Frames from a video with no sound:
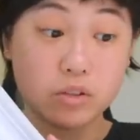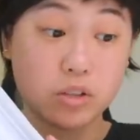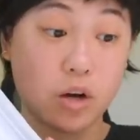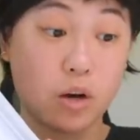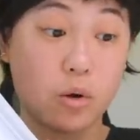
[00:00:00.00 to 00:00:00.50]

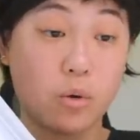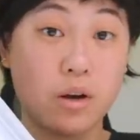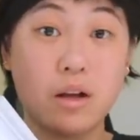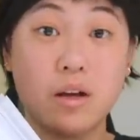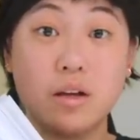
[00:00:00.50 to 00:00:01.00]
So
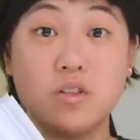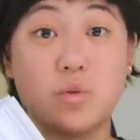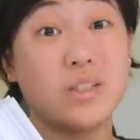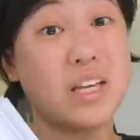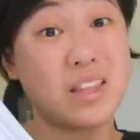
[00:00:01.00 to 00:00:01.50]
just
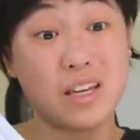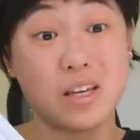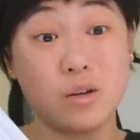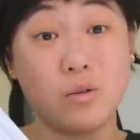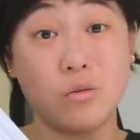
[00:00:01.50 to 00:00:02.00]
want to say thank
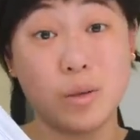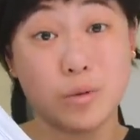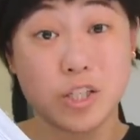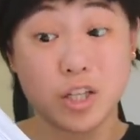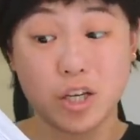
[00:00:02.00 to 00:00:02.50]
you, really
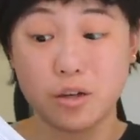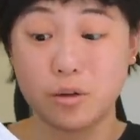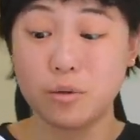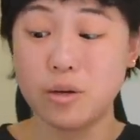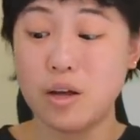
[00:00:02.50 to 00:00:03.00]
appreciate
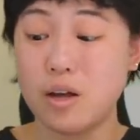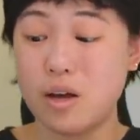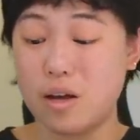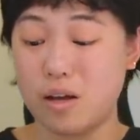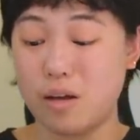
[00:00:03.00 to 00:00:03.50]
you.
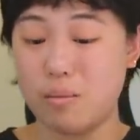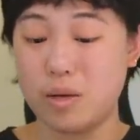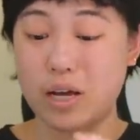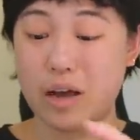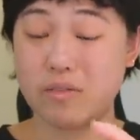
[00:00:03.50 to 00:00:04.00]

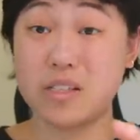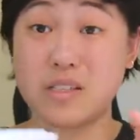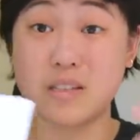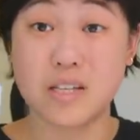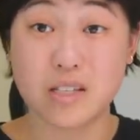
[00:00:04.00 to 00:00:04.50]
And yeah,
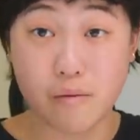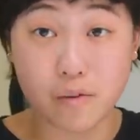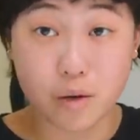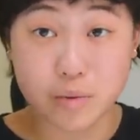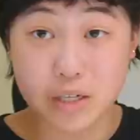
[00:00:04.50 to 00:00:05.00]
this
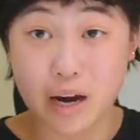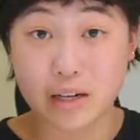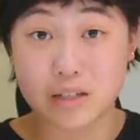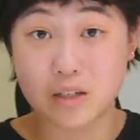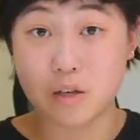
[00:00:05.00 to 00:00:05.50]
envelope stack
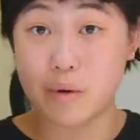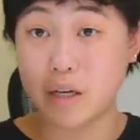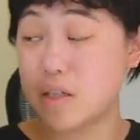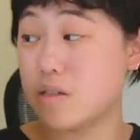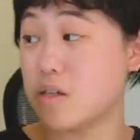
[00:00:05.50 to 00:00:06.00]
is
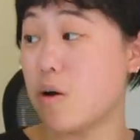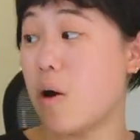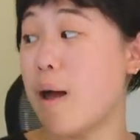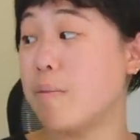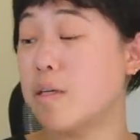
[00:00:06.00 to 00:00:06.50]
humongous. So
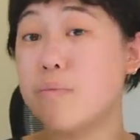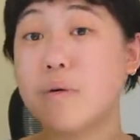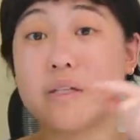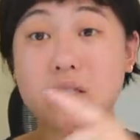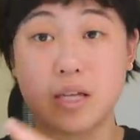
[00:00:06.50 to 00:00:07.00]
I'm gonna
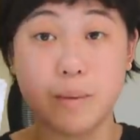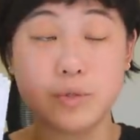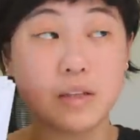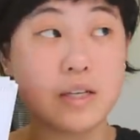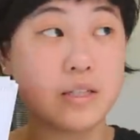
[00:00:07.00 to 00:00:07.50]
put
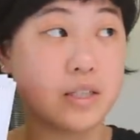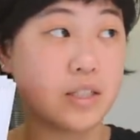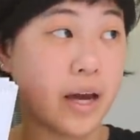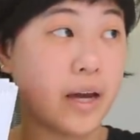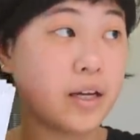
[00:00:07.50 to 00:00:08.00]
stamps on these in a
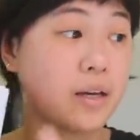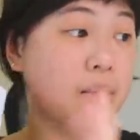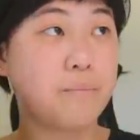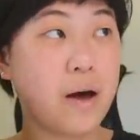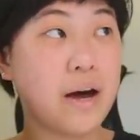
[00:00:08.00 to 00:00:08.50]
sec,
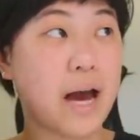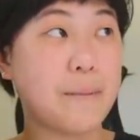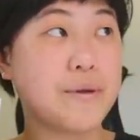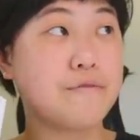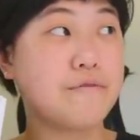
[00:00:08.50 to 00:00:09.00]
but
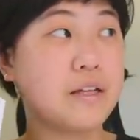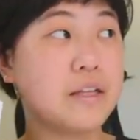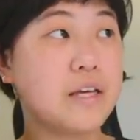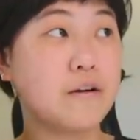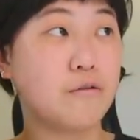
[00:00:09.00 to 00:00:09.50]
I've been
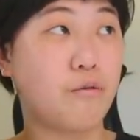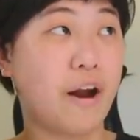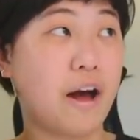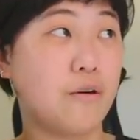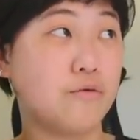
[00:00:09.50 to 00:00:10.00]
fiddling
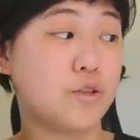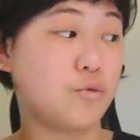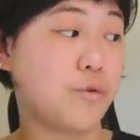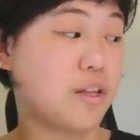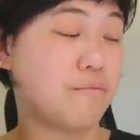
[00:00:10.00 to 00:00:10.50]

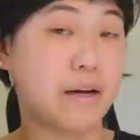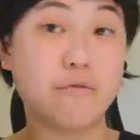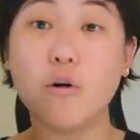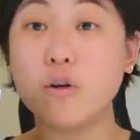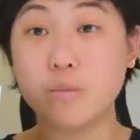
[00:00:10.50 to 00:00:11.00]
around with my
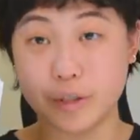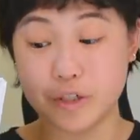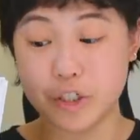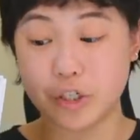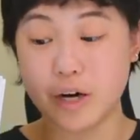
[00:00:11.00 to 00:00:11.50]
Rollo
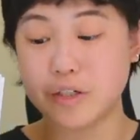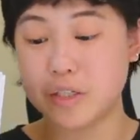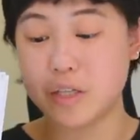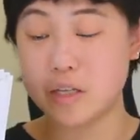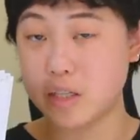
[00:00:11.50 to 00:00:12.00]
printer and
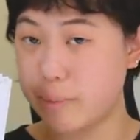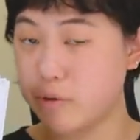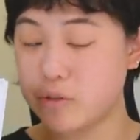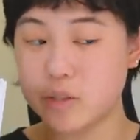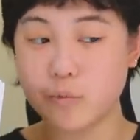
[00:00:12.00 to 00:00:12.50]
just these
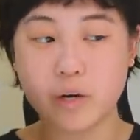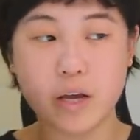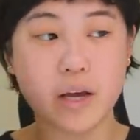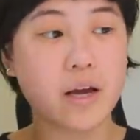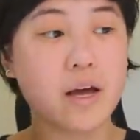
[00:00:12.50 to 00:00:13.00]
labels this
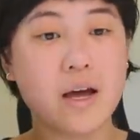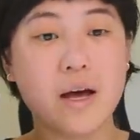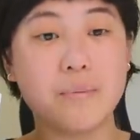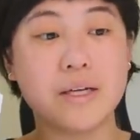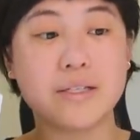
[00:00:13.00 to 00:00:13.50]
morning
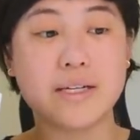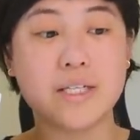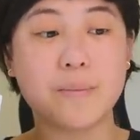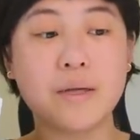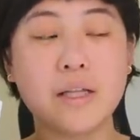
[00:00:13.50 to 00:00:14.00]
because I
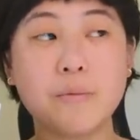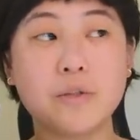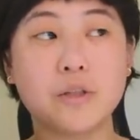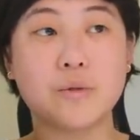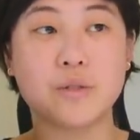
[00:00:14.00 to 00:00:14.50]
typically will
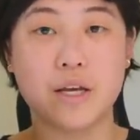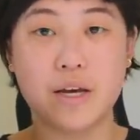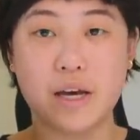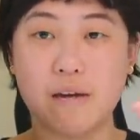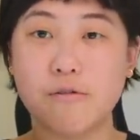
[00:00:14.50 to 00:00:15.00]
use
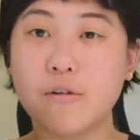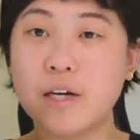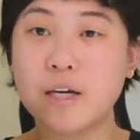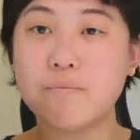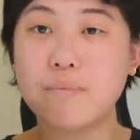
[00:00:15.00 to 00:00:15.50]
the
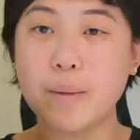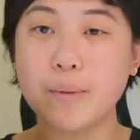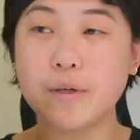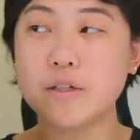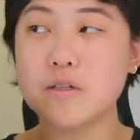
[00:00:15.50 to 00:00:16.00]
Avery
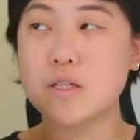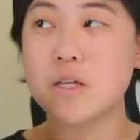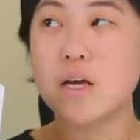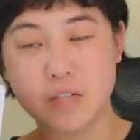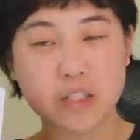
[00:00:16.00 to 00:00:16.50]

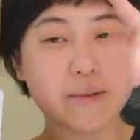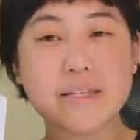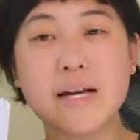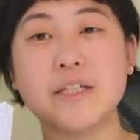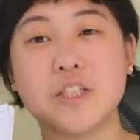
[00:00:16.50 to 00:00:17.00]
papers. It's just
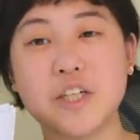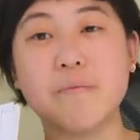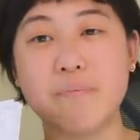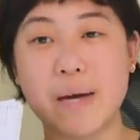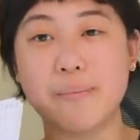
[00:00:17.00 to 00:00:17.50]
like a sheet
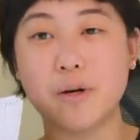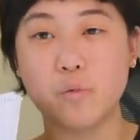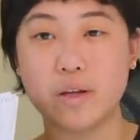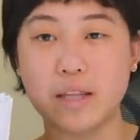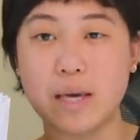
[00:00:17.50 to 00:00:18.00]
of paper
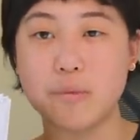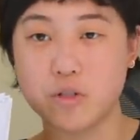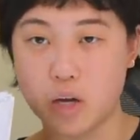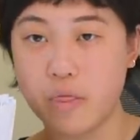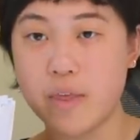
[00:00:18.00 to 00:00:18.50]
with
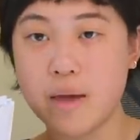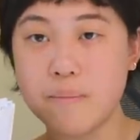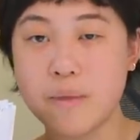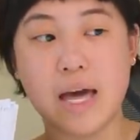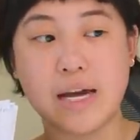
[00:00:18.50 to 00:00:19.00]
labels on
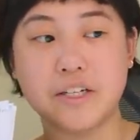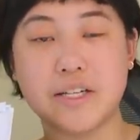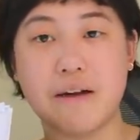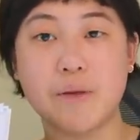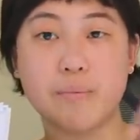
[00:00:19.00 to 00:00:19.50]
them and I just
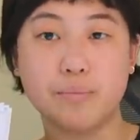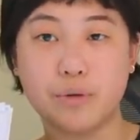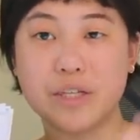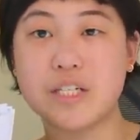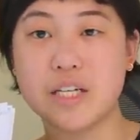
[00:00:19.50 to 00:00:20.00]
have them
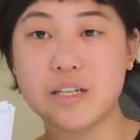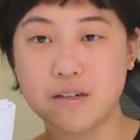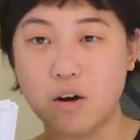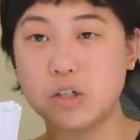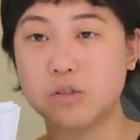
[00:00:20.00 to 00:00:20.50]

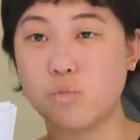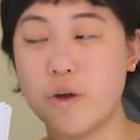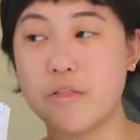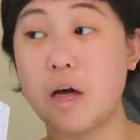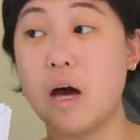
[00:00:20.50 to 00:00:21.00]
printed on
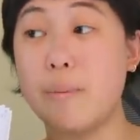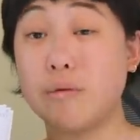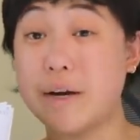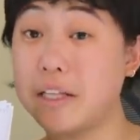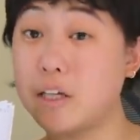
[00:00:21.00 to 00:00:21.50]
with a
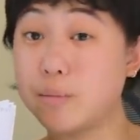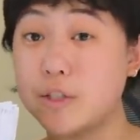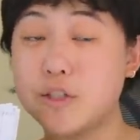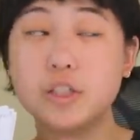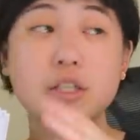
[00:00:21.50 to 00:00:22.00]
regular
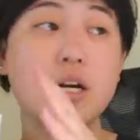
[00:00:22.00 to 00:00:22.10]
printer.